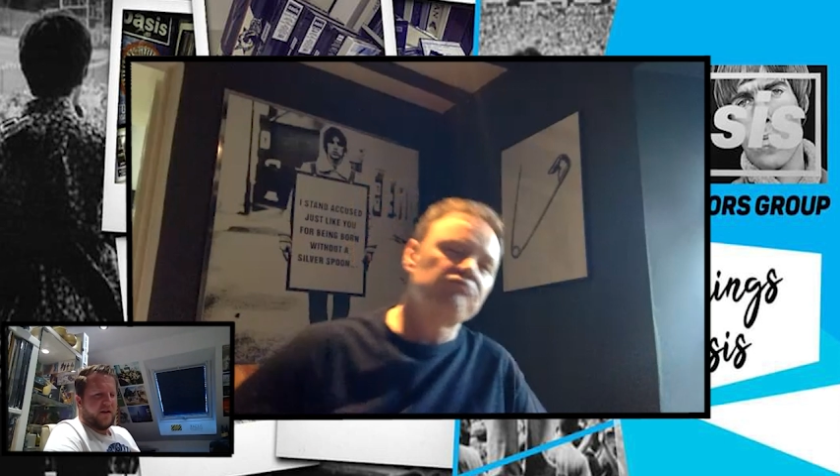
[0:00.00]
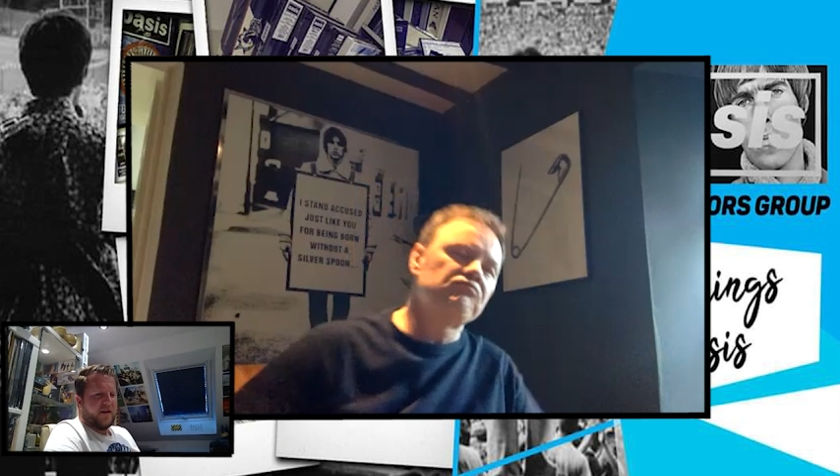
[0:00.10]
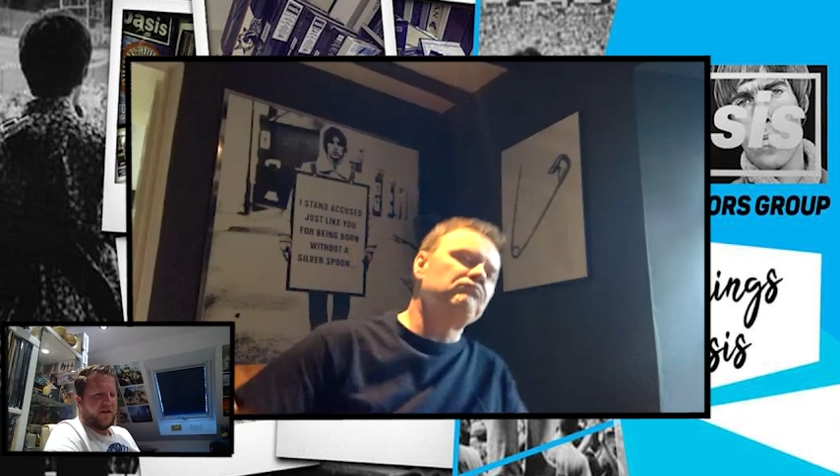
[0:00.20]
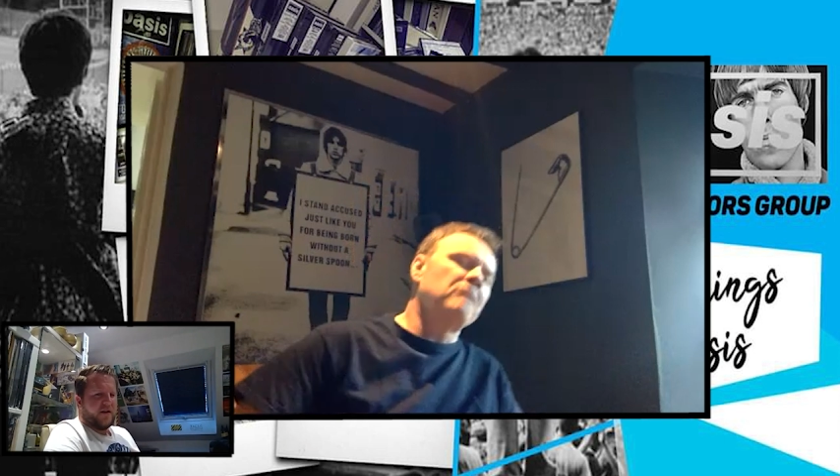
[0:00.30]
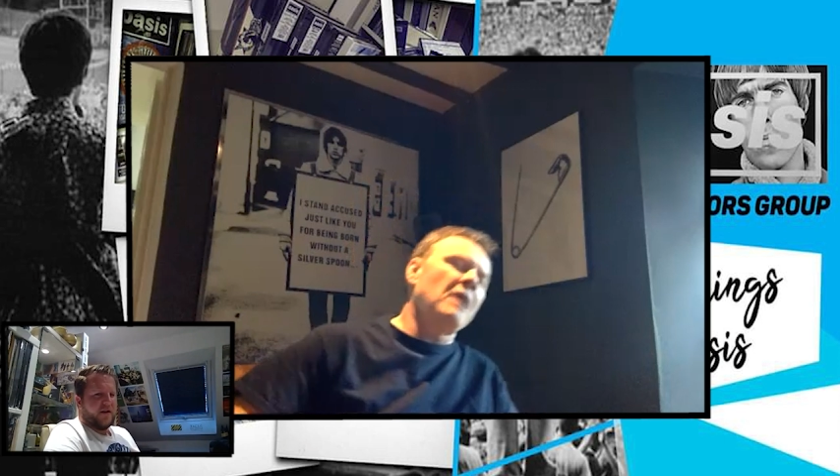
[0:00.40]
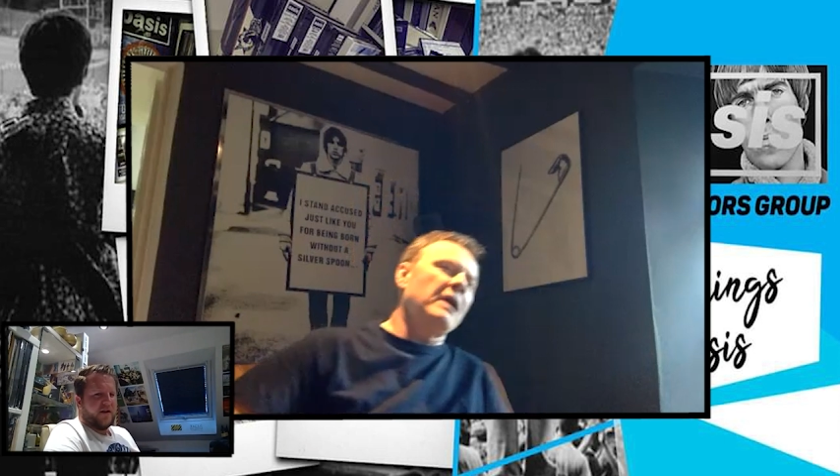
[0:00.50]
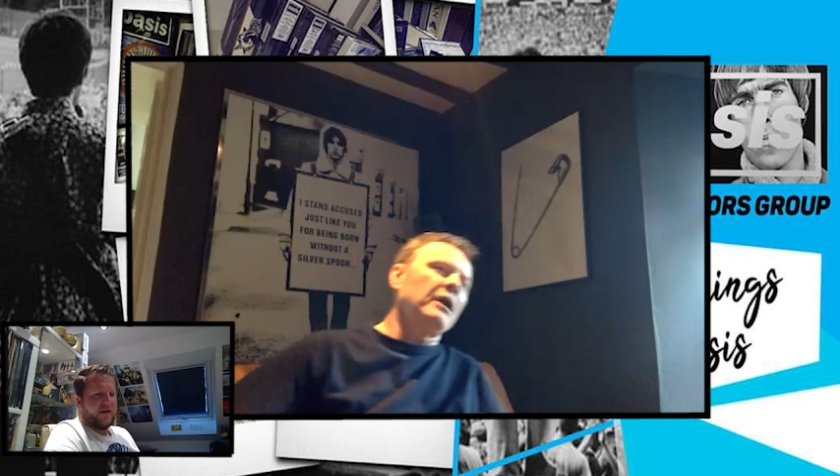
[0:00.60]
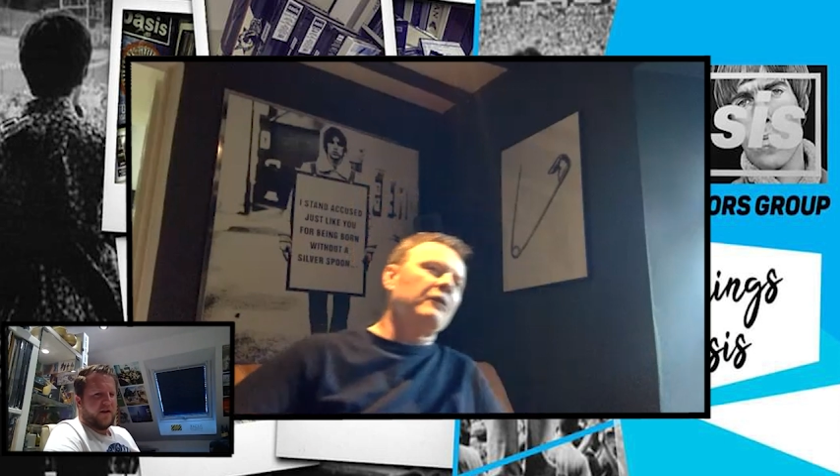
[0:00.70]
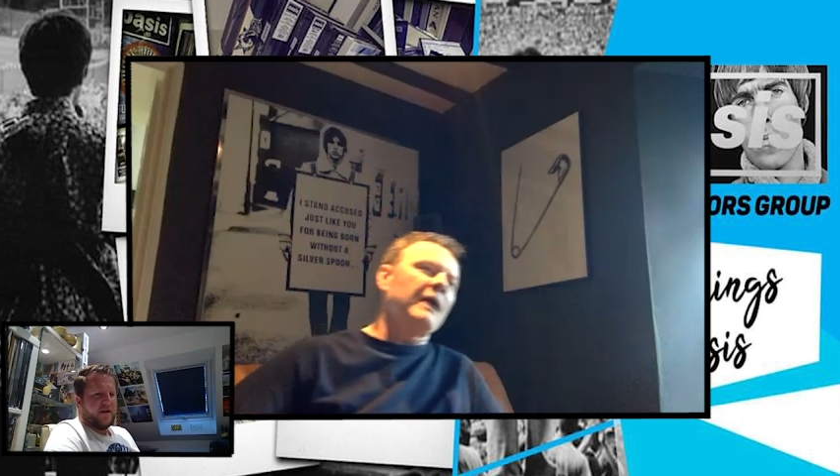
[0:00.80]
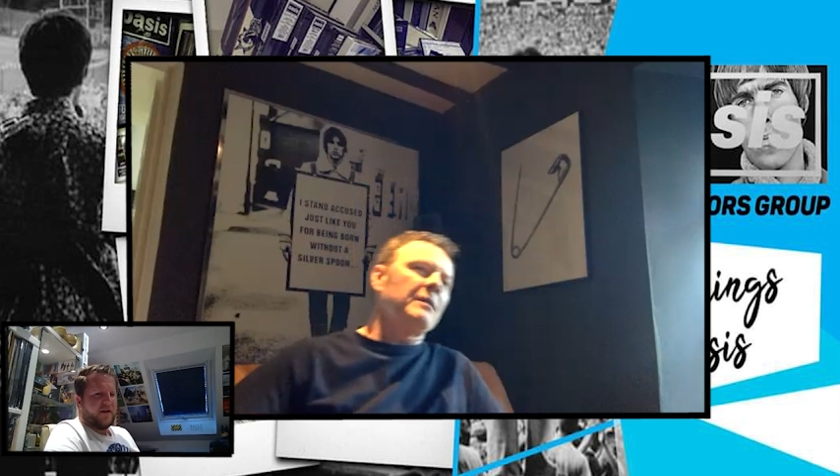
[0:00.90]
an
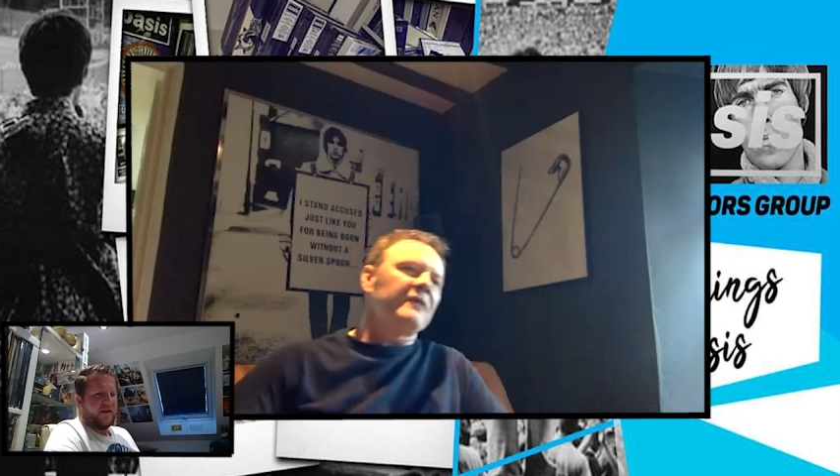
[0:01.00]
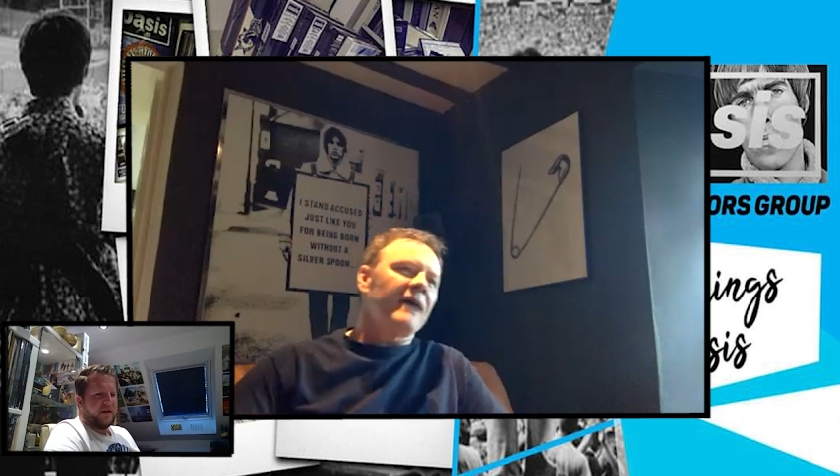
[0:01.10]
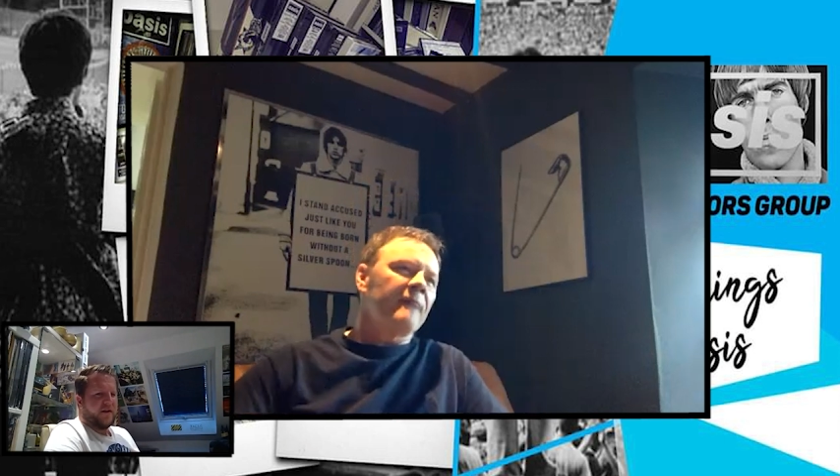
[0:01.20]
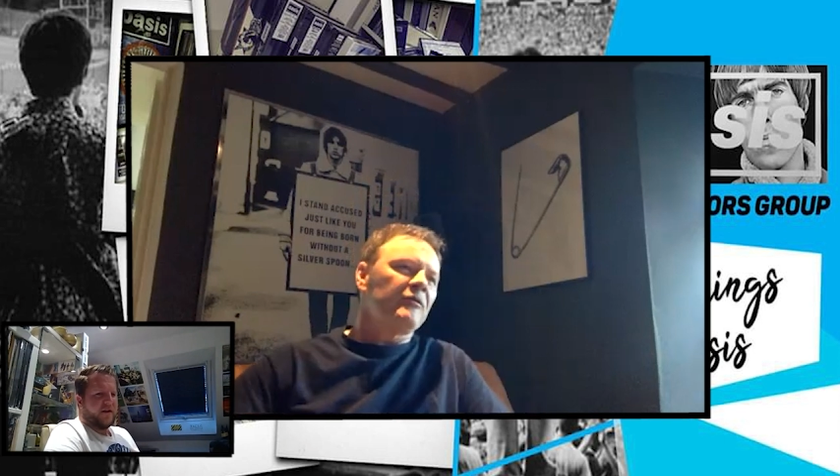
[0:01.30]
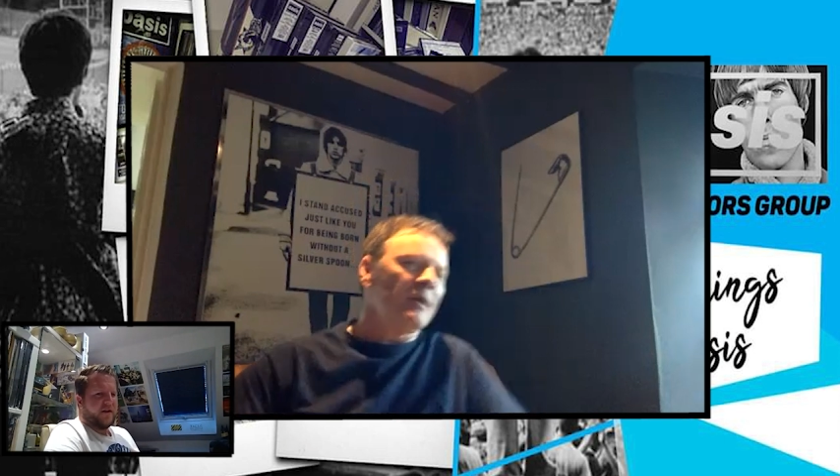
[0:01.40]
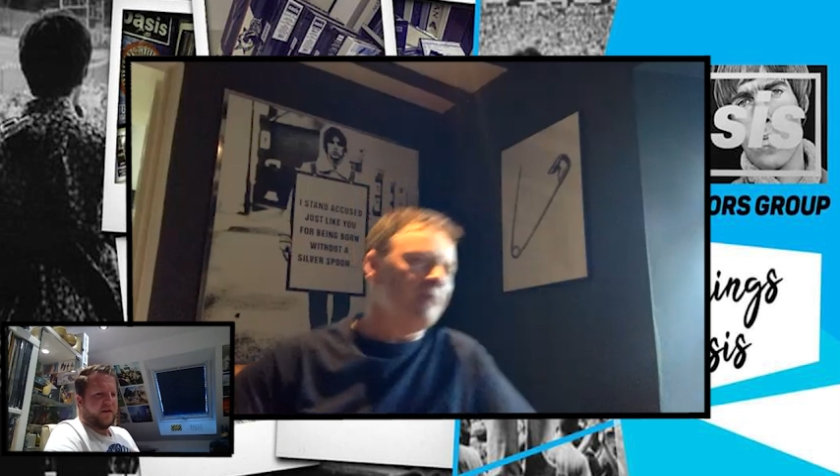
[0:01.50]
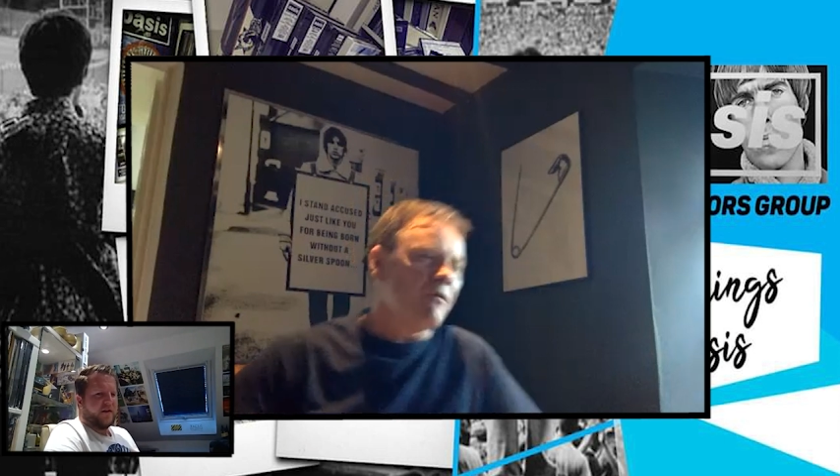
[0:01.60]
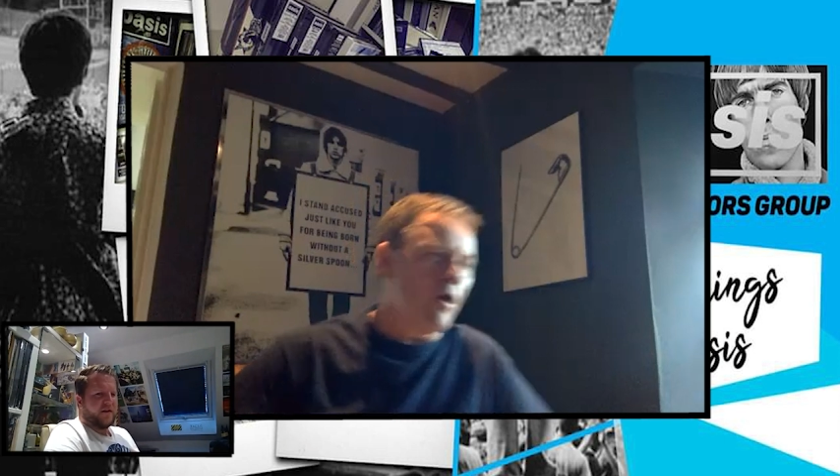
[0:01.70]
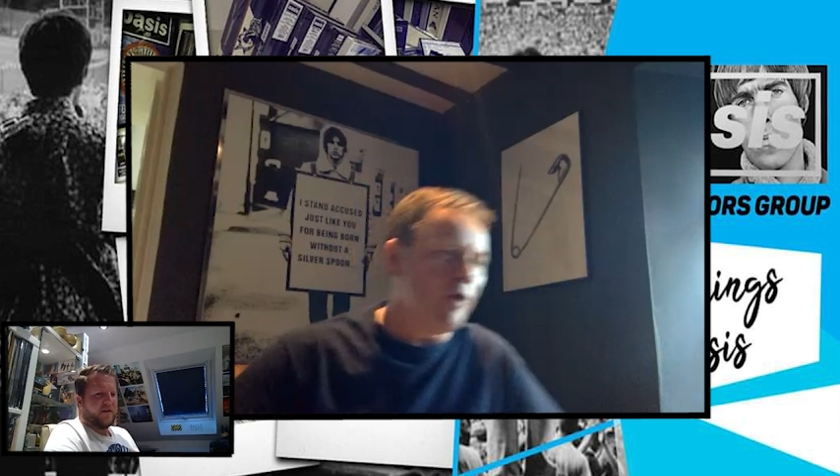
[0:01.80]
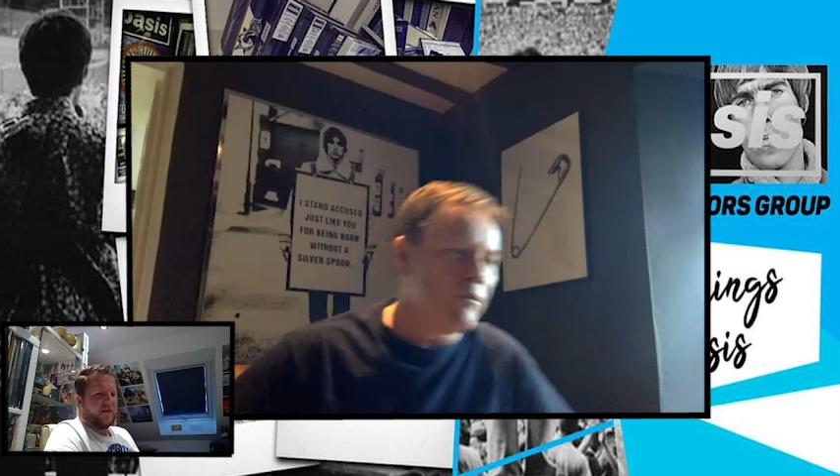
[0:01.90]
incredible time to be
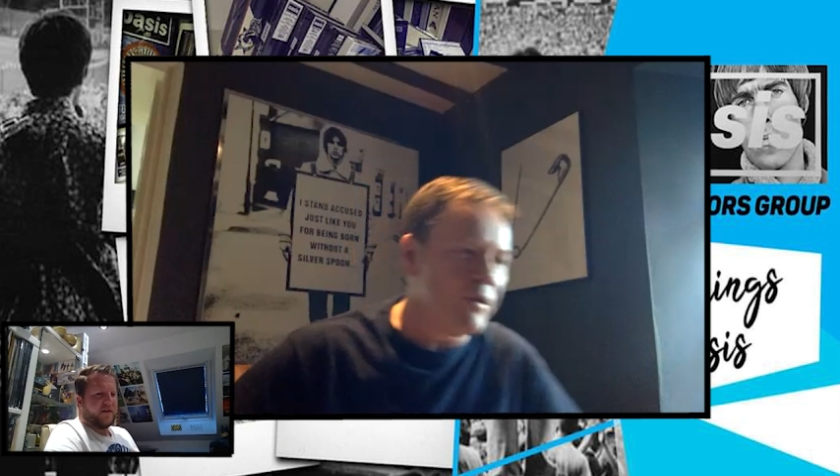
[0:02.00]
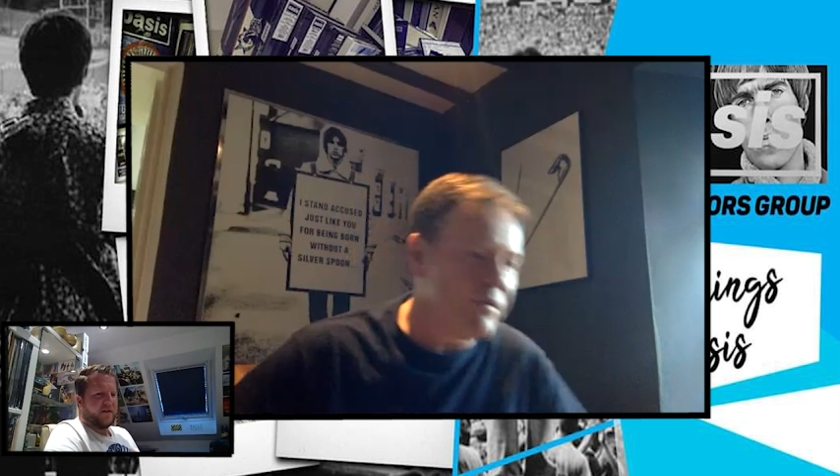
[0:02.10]
involved with